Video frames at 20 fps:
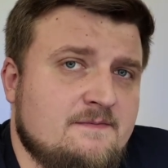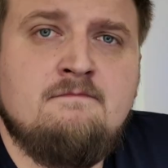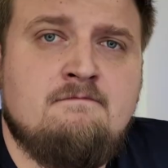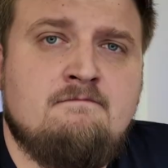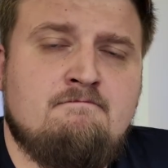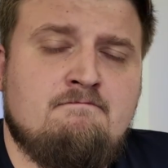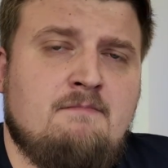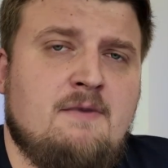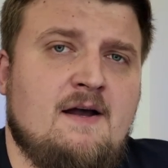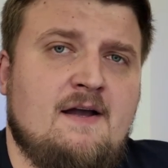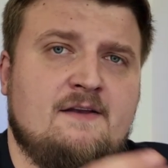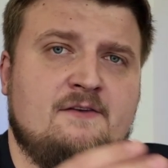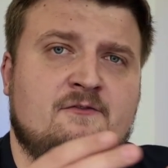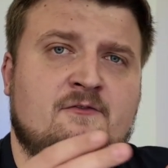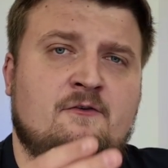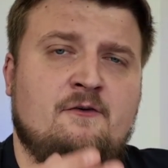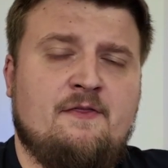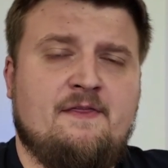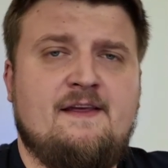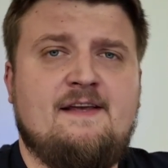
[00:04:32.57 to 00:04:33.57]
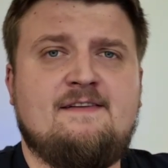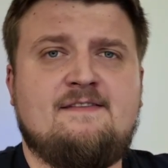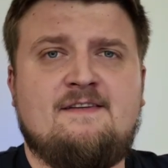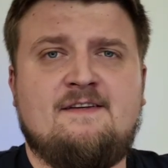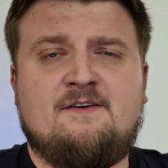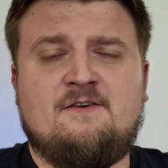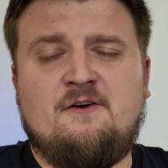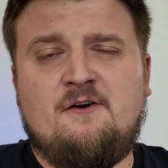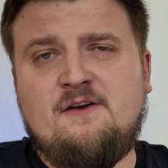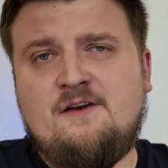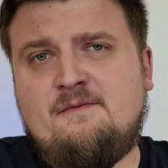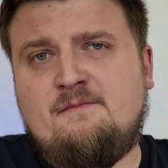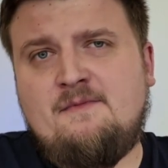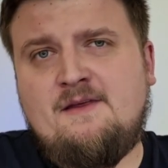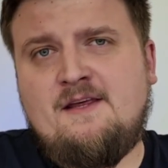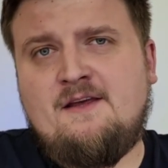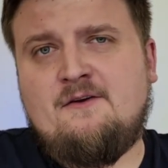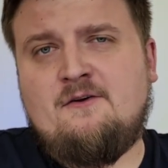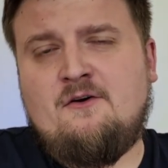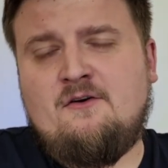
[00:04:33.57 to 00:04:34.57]
But for this
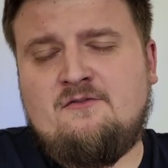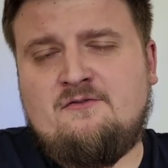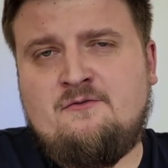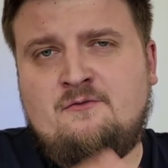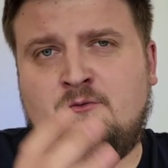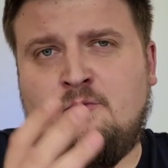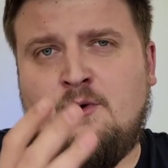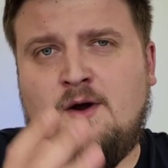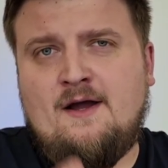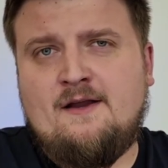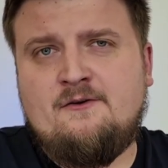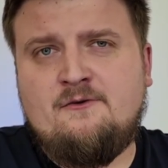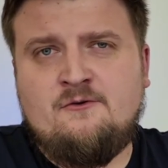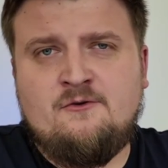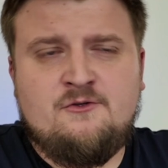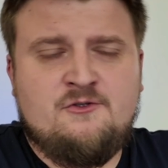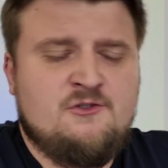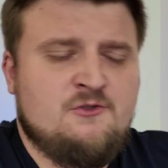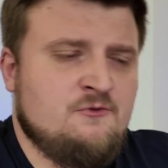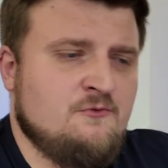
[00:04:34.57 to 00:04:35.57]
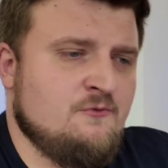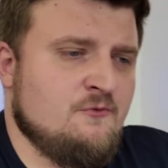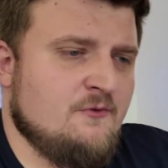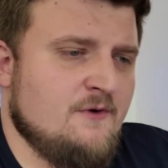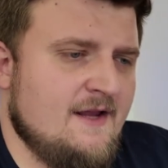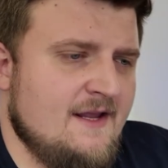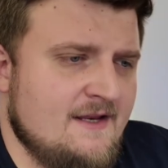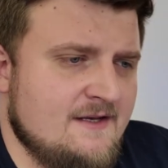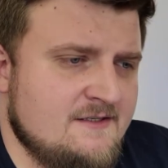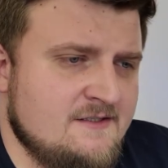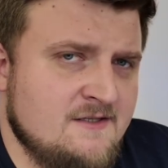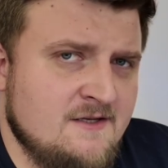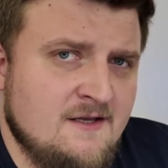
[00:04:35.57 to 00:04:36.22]
economy of 1 or 2 grand,